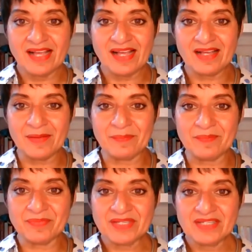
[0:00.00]

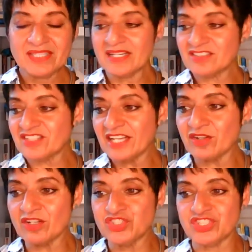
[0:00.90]

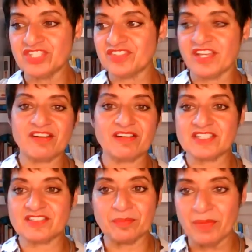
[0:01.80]
Technology is here and
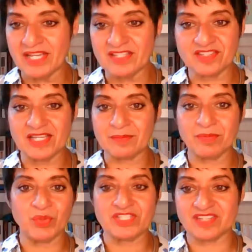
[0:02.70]
it's amazing,
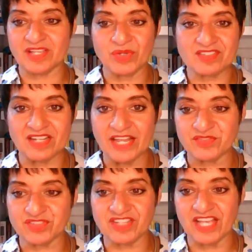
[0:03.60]
but we could say we're
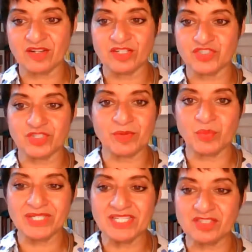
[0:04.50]
slaves to technology, but
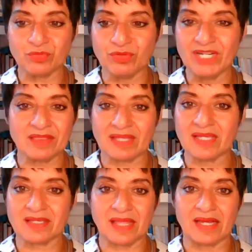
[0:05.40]
we need to
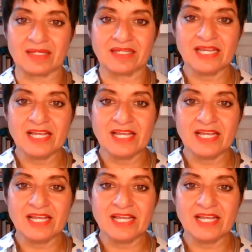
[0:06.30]
rethink that,